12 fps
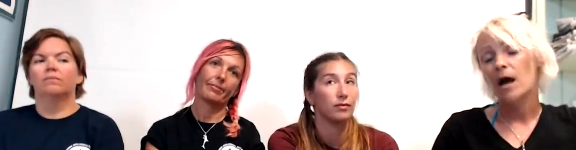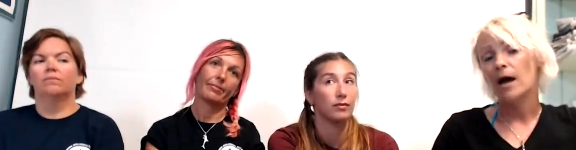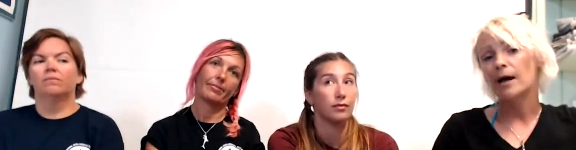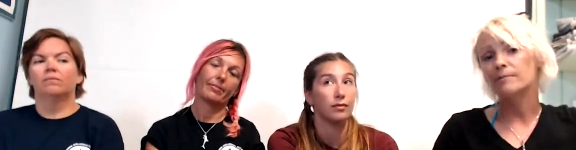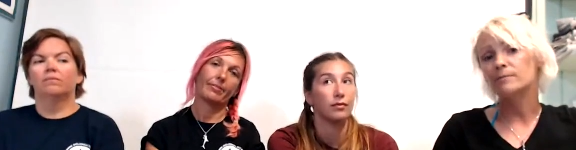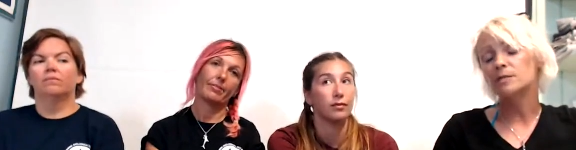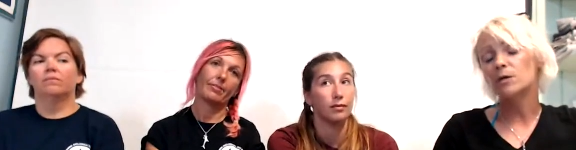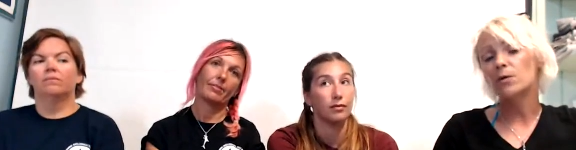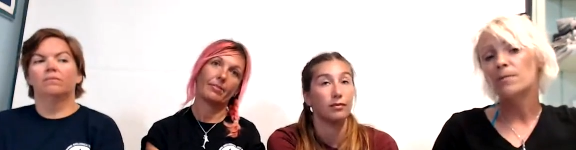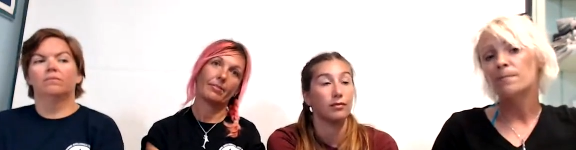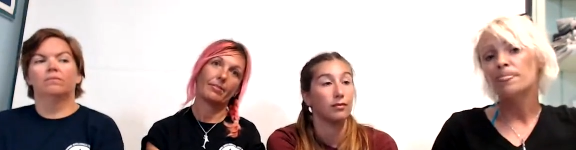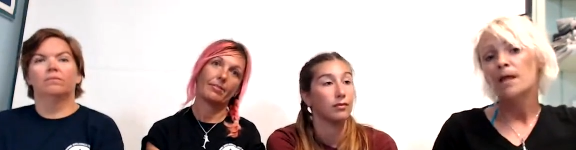Speaker 1: So
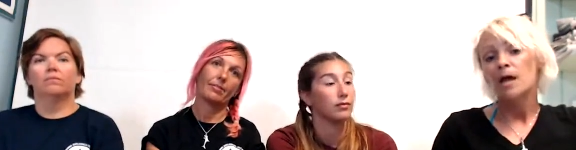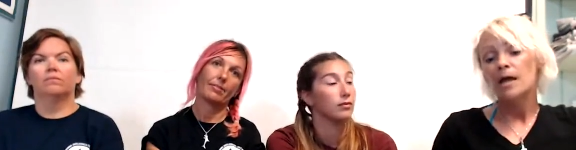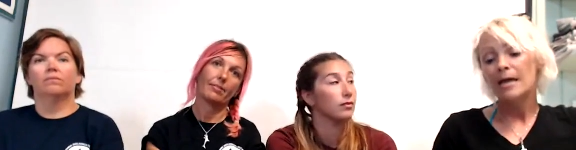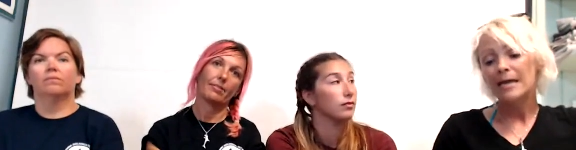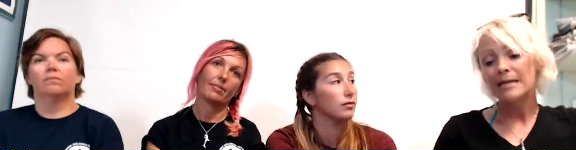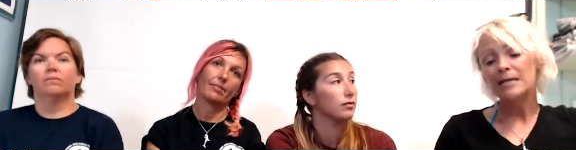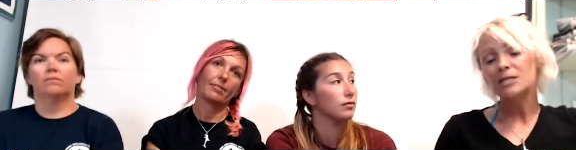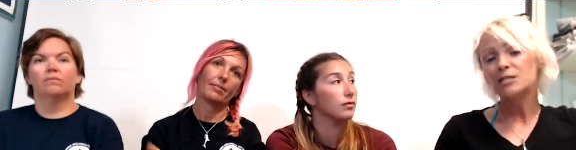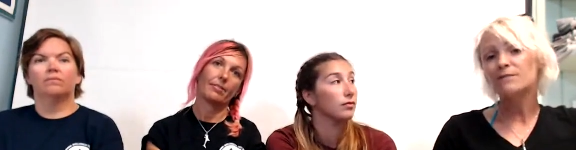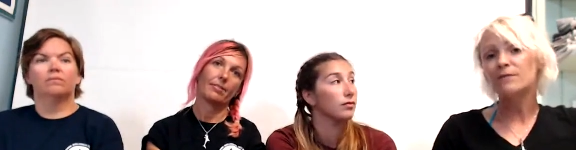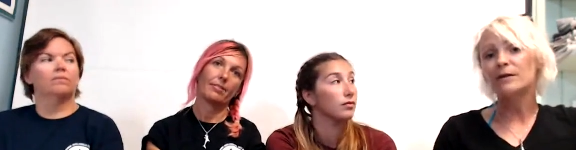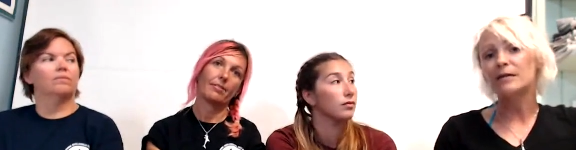in each of their
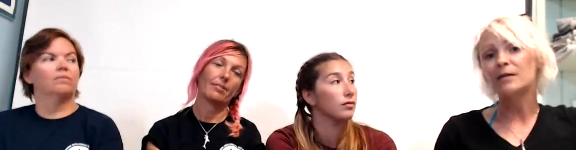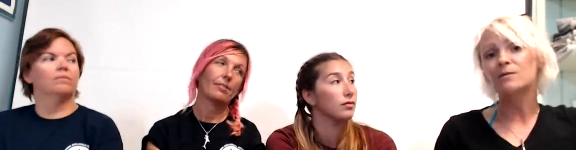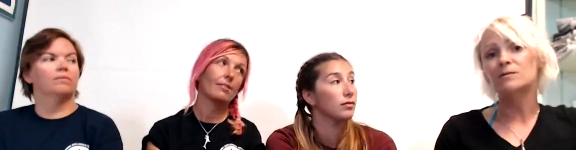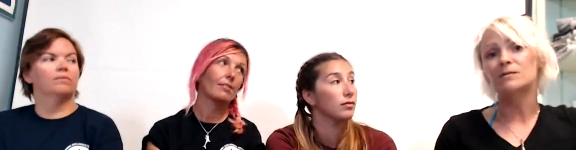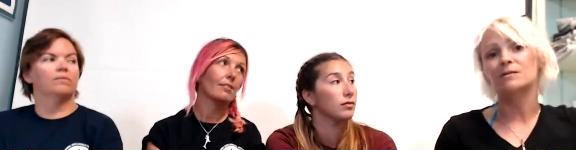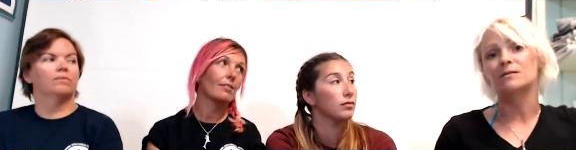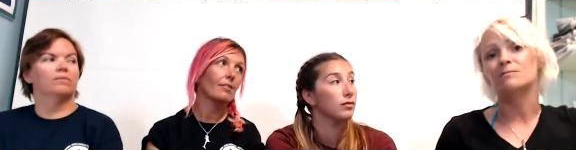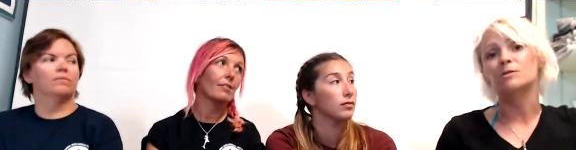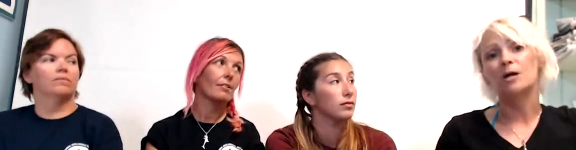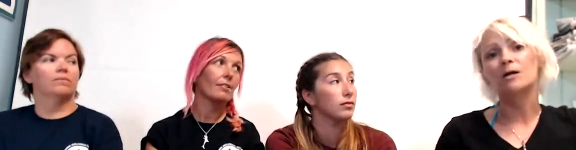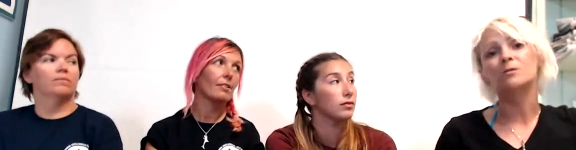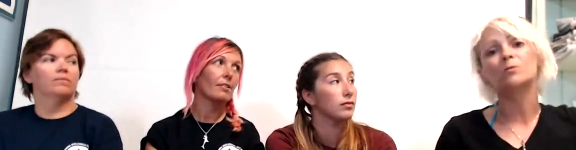ecosystems,
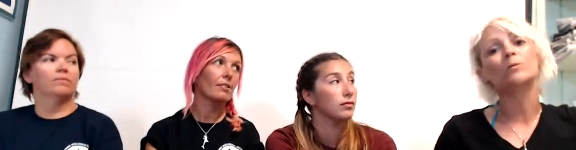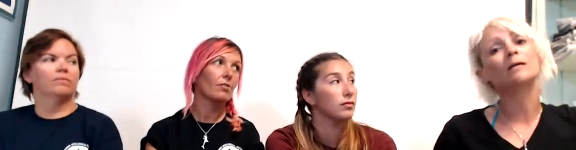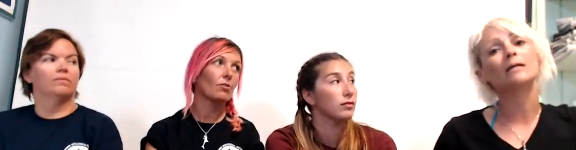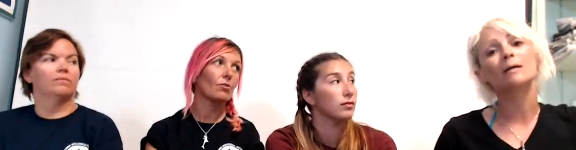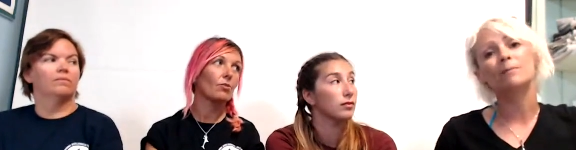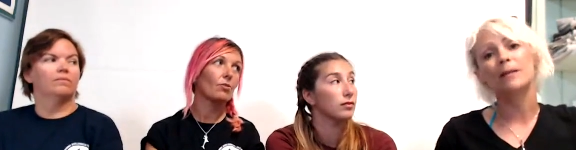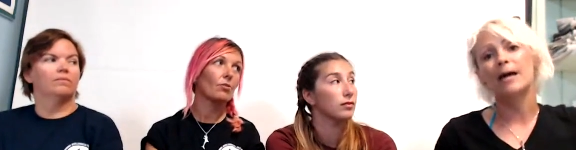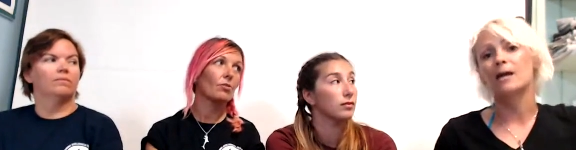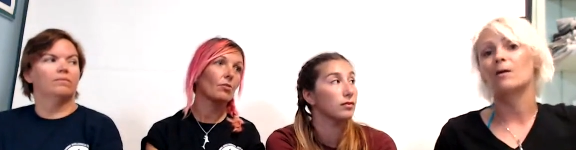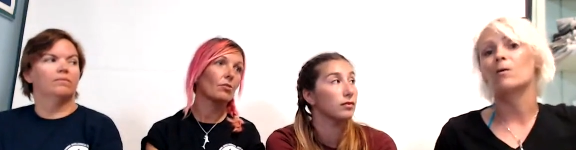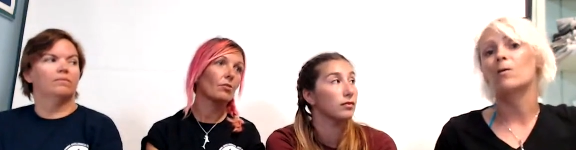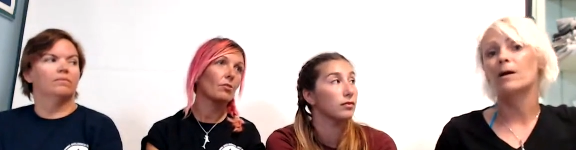sharks really play an
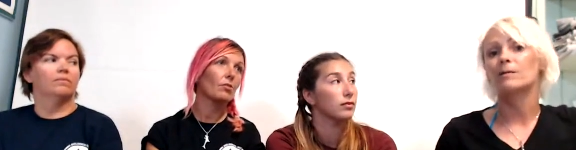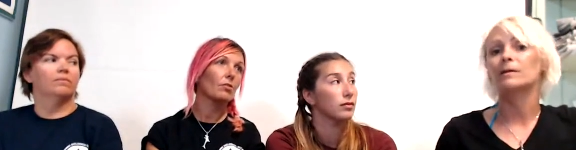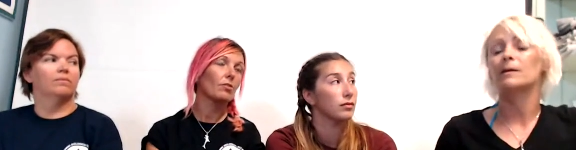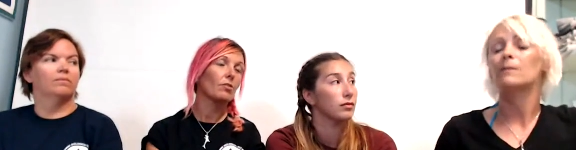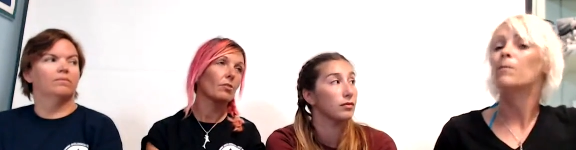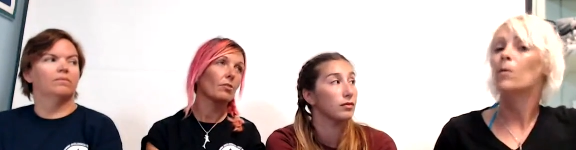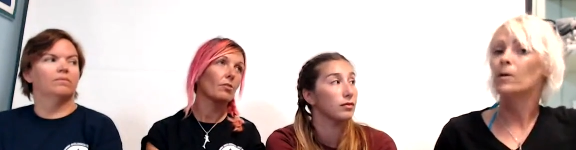incredibly important